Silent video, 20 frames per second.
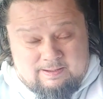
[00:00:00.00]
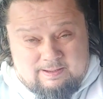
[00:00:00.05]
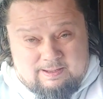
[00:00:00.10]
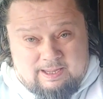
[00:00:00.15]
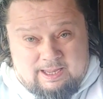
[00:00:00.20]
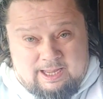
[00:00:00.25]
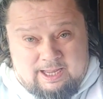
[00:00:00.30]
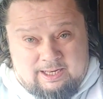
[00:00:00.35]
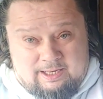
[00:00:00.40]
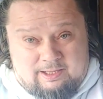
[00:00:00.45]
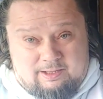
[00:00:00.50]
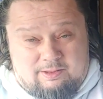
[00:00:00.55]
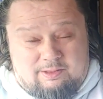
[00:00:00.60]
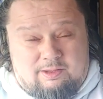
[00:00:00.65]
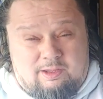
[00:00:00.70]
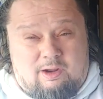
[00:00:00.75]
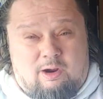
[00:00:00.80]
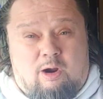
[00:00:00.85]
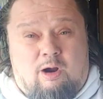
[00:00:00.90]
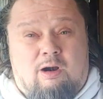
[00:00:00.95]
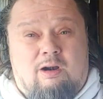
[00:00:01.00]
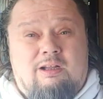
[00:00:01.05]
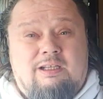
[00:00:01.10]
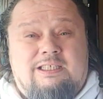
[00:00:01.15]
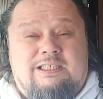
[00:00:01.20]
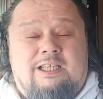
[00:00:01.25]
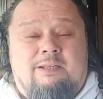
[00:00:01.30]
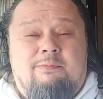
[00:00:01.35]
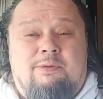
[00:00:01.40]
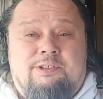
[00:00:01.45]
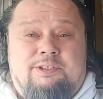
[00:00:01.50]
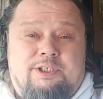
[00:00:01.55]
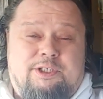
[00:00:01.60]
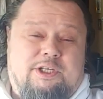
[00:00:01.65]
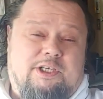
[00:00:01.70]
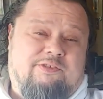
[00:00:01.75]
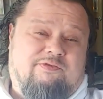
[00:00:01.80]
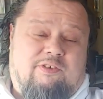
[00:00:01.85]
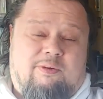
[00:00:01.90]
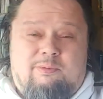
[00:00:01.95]
And the artists and
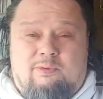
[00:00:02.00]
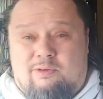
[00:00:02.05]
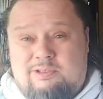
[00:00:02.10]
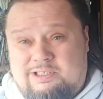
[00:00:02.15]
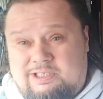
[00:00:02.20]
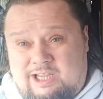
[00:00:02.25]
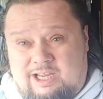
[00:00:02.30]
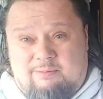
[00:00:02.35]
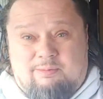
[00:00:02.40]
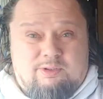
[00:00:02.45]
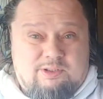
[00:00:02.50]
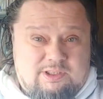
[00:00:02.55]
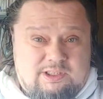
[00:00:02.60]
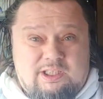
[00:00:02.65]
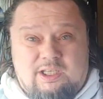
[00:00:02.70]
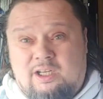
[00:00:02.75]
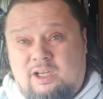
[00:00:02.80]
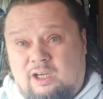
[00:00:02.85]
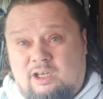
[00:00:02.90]
musicians from those labels